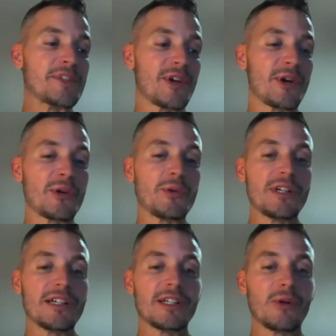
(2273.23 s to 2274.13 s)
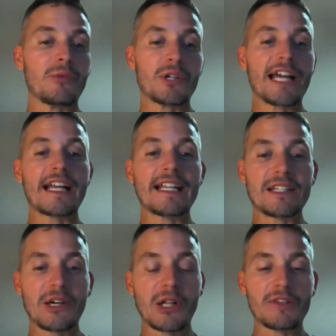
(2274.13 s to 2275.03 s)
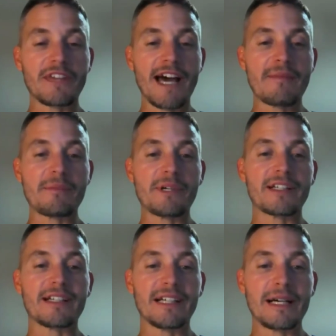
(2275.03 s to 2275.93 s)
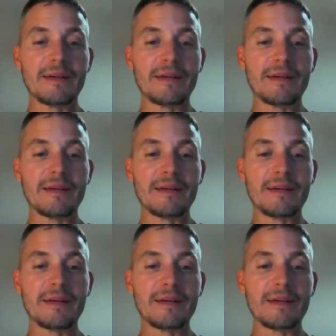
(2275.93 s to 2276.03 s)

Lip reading: So we'll get into all of that, but